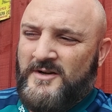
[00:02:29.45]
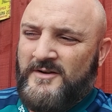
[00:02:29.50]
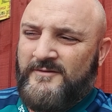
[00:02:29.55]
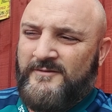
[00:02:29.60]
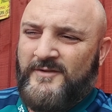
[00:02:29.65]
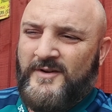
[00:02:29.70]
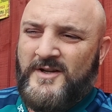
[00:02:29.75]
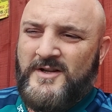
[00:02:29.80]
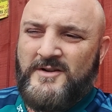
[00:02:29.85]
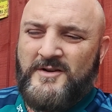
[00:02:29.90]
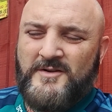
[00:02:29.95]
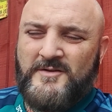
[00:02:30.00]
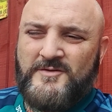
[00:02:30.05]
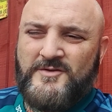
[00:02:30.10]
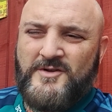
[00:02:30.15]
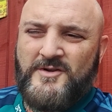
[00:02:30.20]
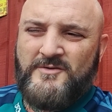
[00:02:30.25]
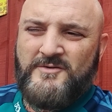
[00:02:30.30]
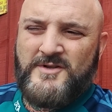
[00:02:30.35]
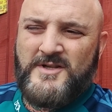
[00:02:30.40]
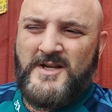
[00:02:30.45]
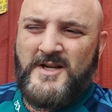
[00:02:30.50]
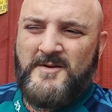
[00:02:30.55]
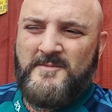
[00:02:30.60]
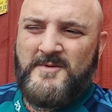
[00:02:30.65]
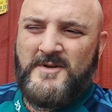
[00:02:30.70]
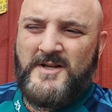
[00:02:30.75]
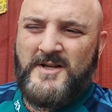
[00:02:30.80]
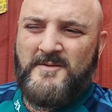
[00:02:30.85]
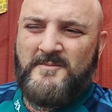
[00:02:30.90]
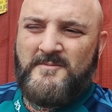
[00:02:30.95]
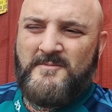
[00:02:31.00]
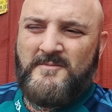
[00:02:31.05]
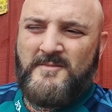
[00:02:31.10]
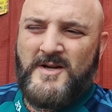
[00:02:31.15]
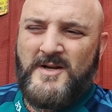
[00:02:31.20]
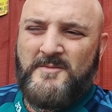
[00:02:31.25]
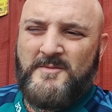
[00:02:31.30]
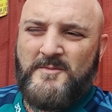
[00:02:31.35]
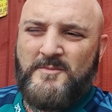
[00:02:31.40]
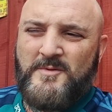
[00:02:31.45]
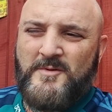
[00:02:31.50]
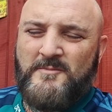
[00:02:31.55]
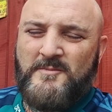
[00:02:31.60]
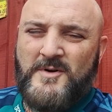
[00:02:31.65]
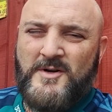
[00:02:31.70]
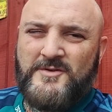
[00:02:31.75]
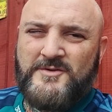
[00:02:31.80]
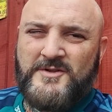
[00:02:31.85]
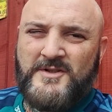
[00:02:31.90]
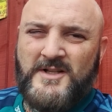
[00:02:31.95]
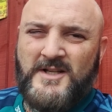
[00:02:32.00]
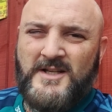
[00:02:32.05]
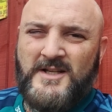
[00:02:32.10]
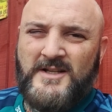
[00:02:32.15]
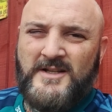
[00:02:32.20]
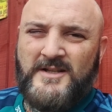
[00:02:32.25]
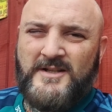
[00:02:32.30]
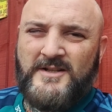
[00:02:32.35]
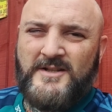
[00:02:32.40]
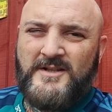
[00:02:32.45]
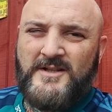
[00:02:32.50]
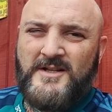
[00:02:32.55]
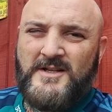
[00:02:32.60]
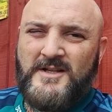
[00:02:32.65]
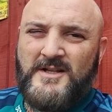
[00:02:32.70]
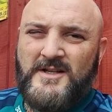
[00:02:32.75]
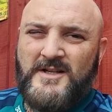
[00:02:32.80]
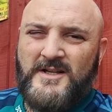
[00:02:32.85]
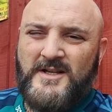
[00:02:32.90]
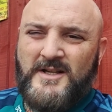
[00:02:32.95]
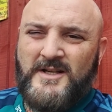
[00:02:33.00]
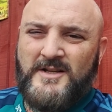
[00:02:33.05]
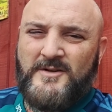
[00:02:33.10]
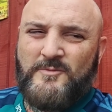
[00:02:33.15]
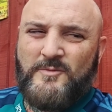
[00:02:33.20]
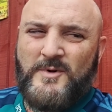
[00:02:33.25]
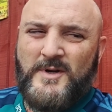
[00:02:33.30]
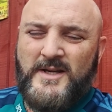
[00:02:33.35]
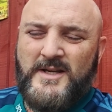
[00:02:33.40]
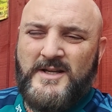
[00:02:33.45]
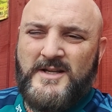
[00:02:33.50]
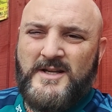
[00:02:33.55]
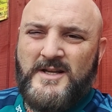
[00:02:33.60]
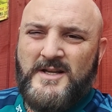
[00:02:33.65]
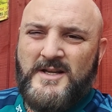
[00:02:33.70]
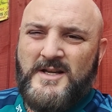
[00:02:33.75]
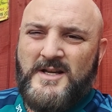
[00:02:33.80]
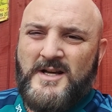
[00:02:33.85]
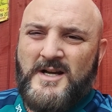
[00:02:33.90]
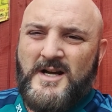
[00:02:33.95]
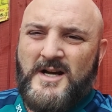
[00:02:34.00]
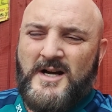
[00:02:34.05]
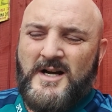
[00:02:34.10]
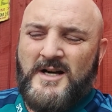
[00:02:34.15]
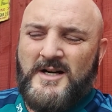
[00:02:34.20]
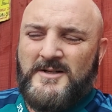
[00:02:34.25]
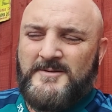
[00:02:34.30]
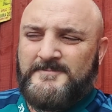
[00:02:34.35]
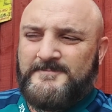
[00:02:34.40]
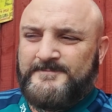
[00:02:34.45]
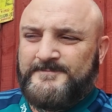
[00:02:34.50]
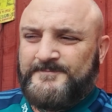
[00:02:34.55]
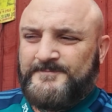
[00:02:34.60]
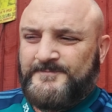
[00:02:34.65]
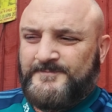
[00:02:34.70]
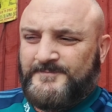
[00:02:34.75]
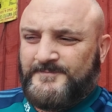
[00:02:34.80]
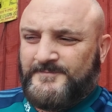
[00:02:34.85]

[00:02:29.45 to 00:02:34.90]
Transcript: I think I'd choose him and then maybe put Martinelli in the week. Up